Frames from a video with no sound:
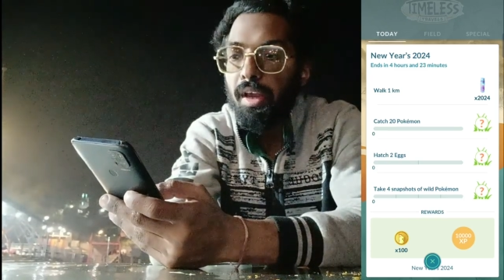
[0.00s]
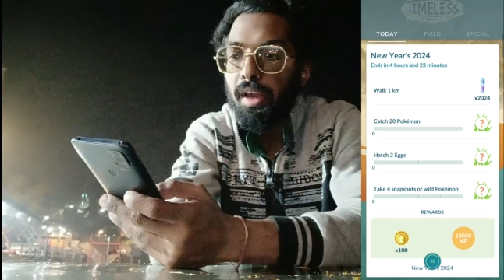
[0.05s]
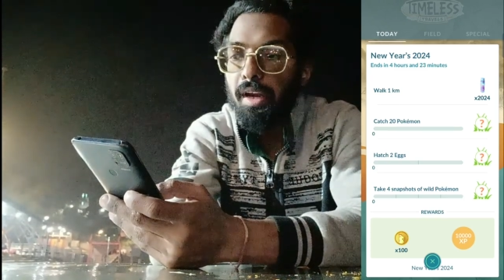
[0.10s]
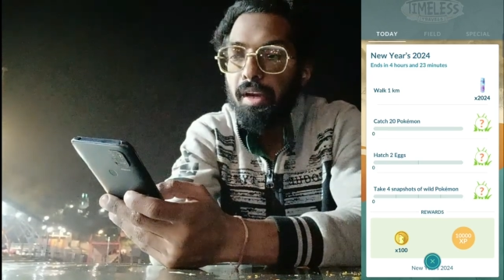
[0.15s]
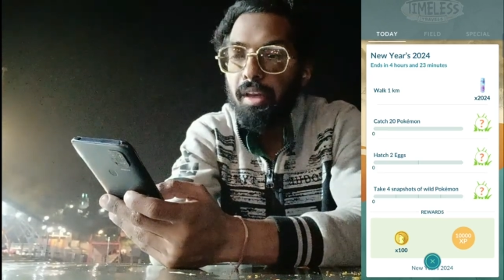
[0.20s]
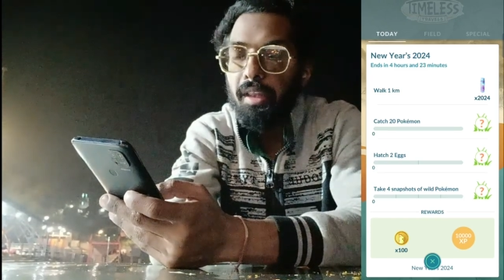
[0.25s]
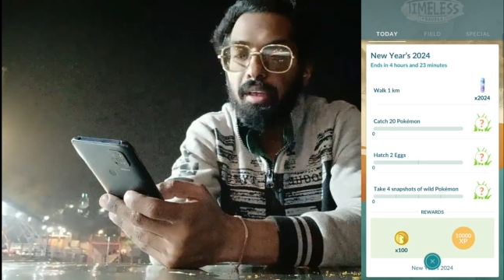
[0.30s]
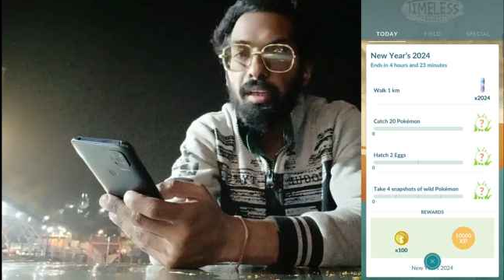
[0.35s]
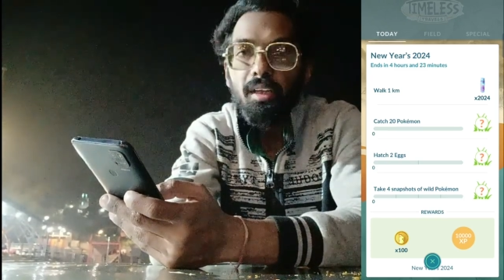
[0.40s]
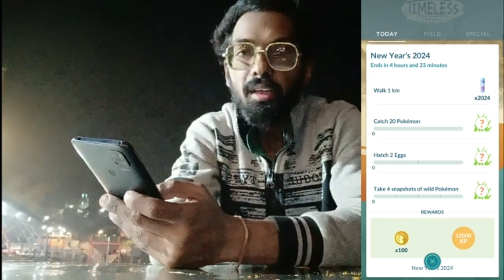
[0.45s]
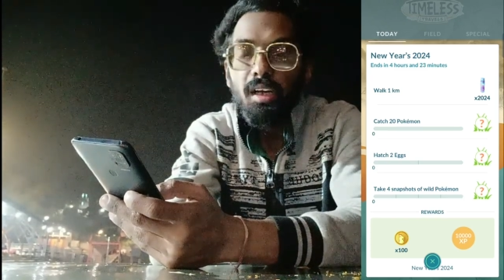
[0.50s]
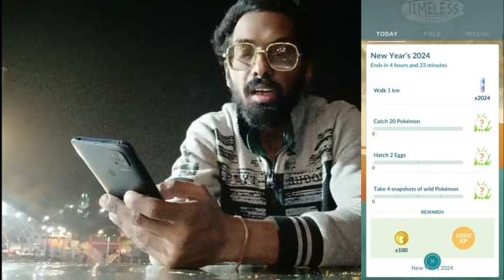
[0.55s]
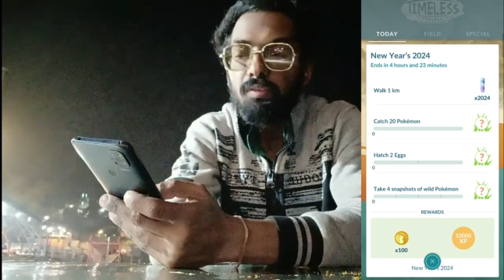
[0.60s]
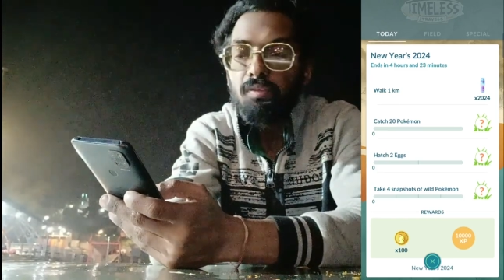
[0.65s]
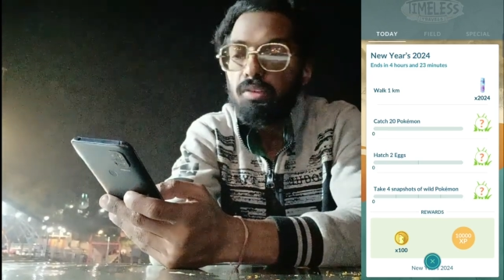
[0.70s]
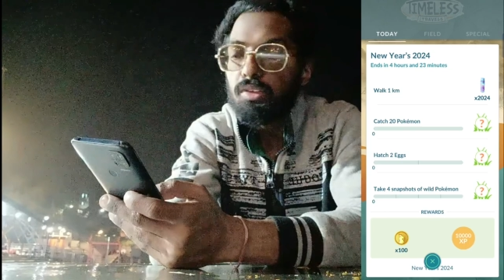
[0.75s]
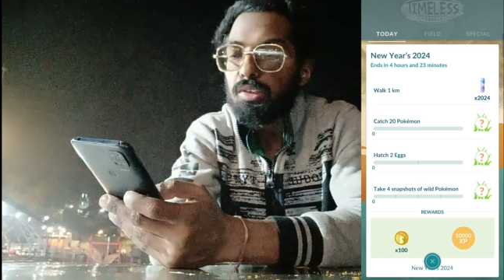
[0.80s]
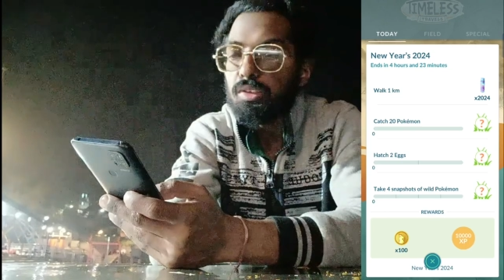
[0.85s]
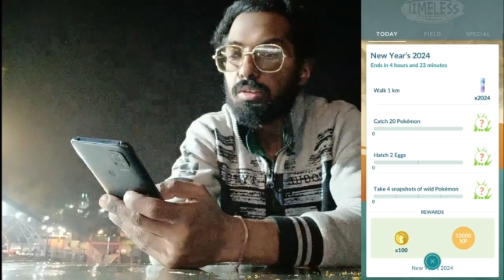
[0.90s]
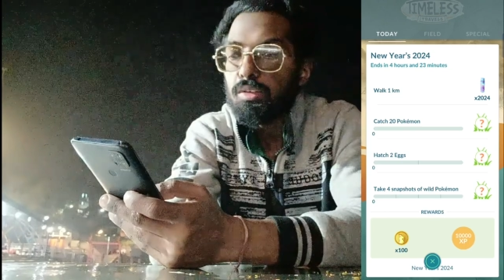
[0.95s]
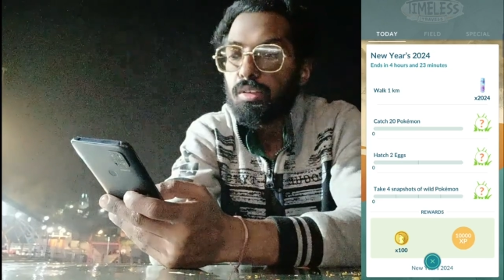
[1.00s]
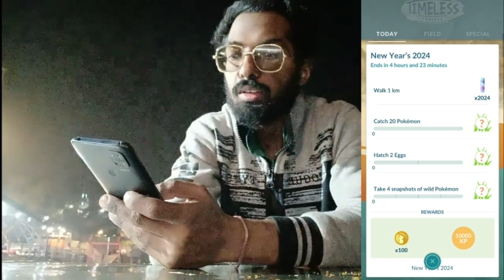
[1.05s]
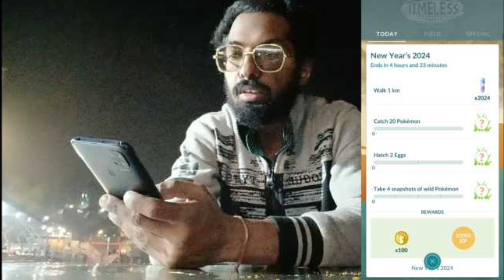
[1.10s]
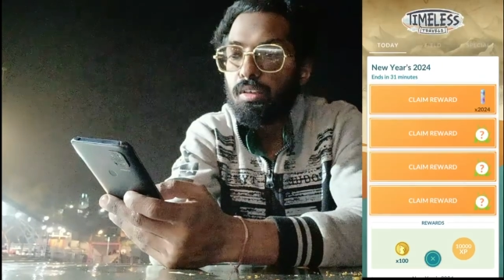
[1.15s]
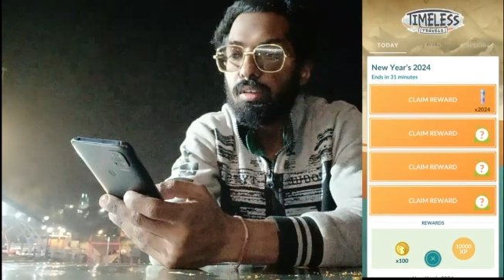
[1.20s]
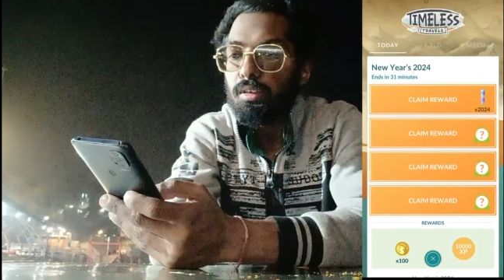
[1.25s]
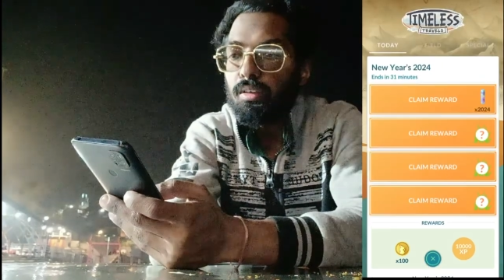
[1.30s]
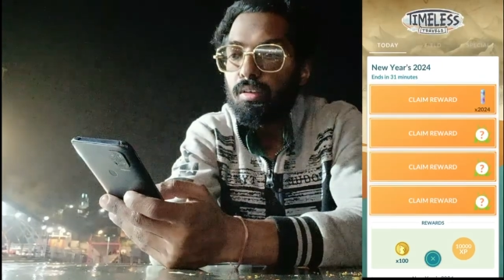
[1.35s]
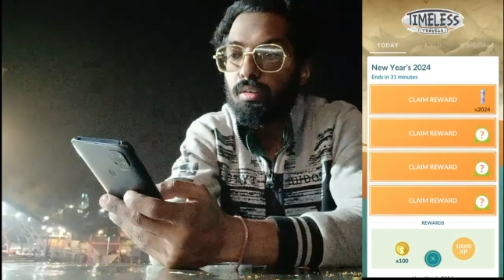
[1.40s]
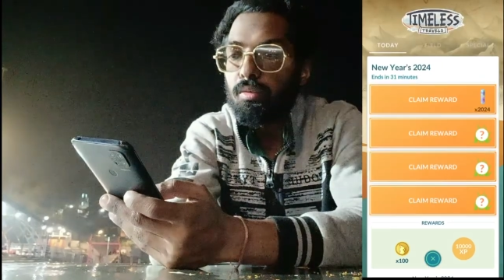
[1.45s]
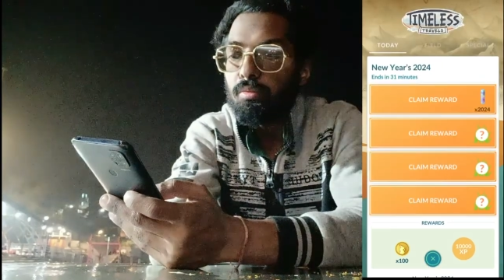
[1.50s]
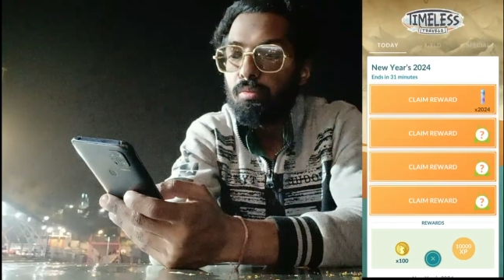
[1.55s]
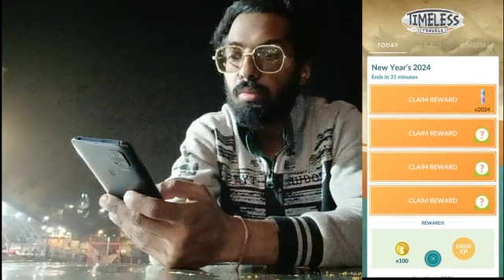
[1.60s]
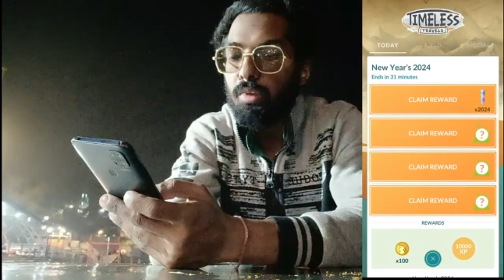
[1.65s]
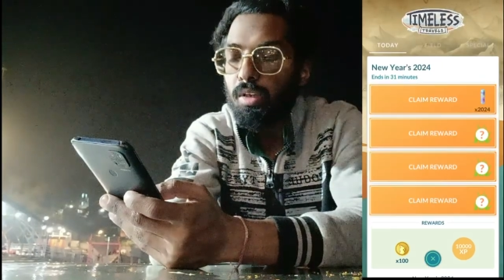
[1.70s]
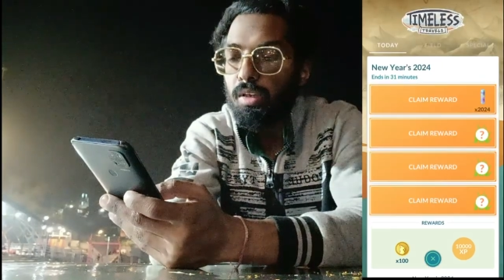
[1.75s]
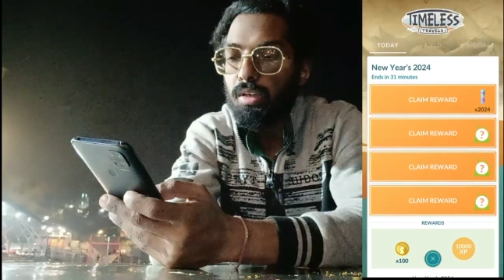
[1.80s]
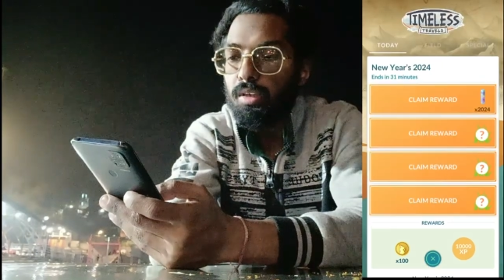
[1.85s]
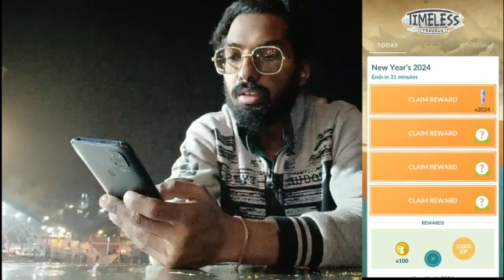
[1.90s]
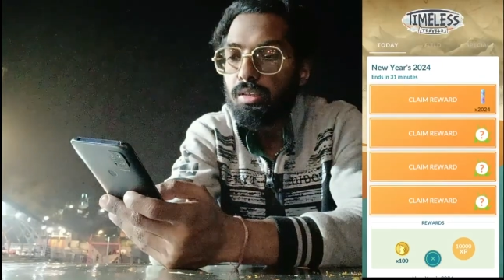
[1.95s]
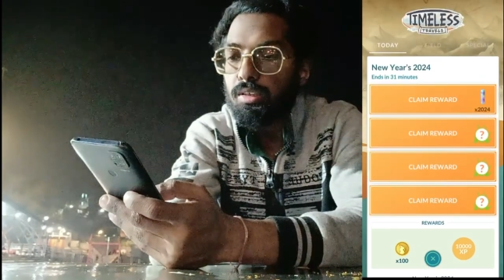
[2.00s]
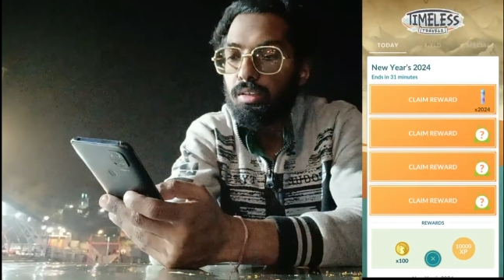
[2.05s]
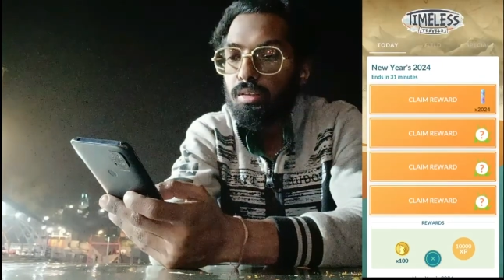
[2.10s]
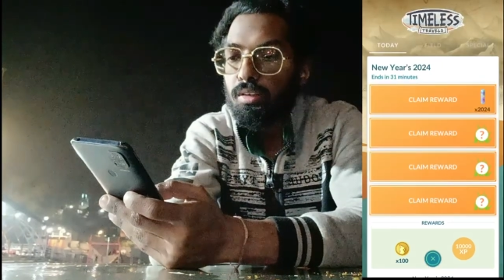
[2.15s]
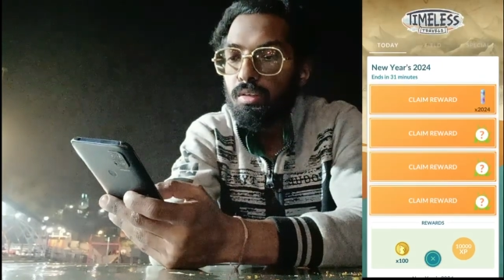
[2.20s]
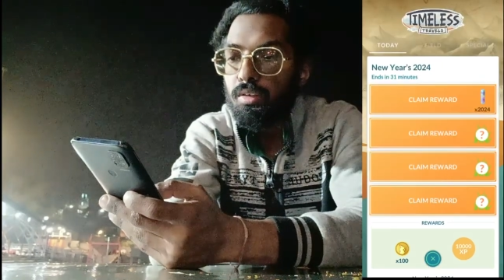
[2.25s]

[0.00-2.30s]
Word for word: ending in 31st minutes